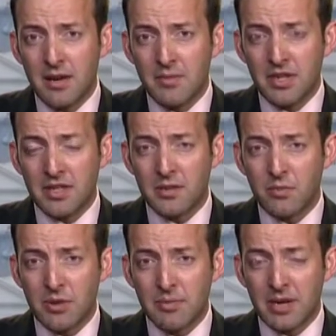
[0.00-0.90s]
He did
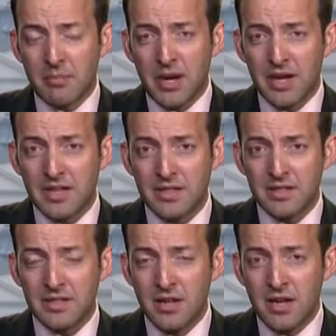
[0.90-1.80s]
want to make
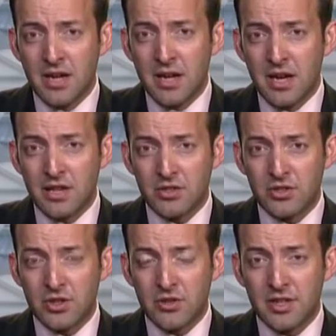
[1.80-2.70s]
pains to
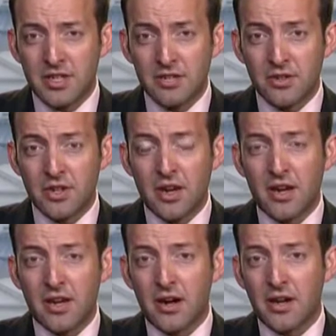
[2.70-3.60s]
show that he's not the
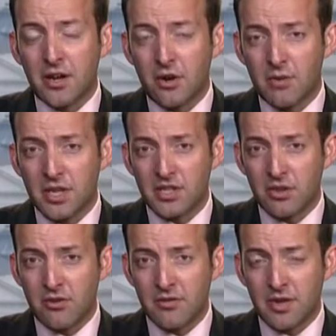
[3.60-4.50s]
kind of guy to go rushing
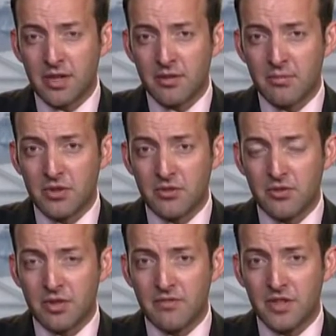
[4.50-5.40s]
off on another
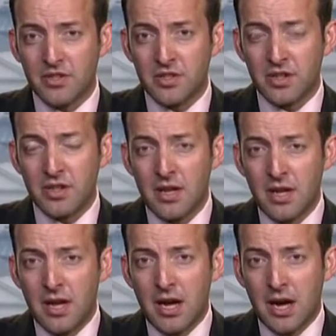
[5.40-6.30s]
military adventure.
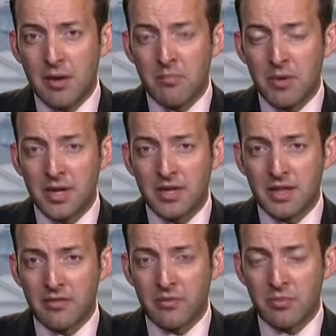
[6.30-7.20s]
But I
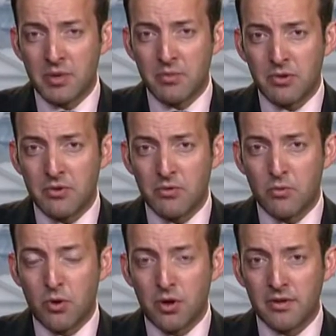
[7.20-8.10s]
think for people who
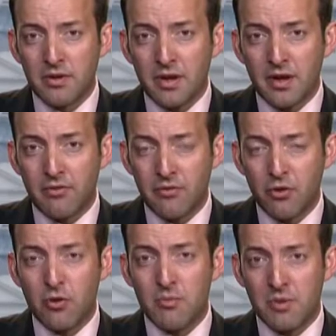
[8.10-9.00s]
want
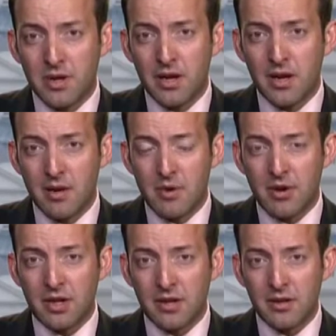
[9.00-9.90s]
firm
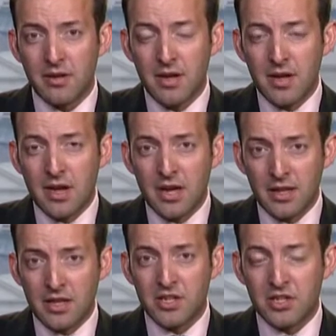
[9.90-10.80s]
American
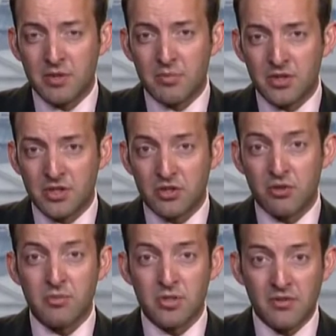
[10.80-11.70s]
leadership and a
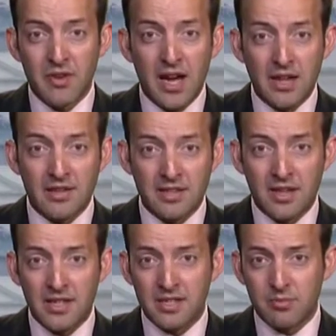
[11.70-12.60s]
description of how this
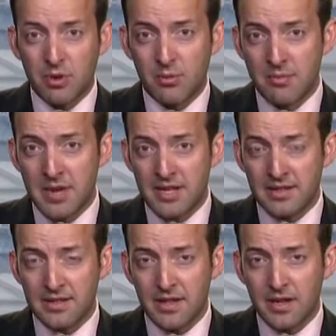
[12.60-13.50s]
ISIS problem
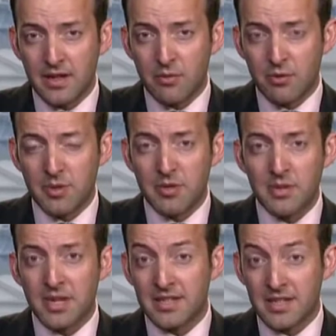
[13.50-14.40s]
ends, they would have been a
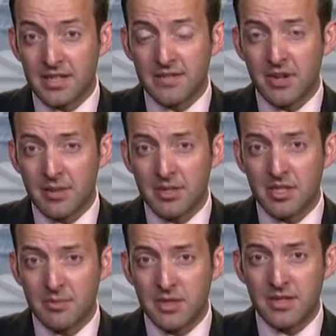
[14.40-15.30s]
bit unsatisfied by the
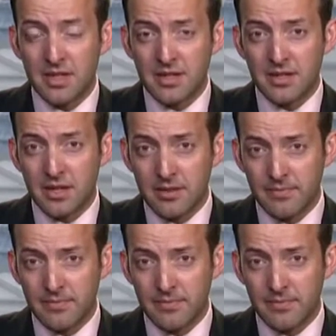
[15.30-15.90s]
speech last night.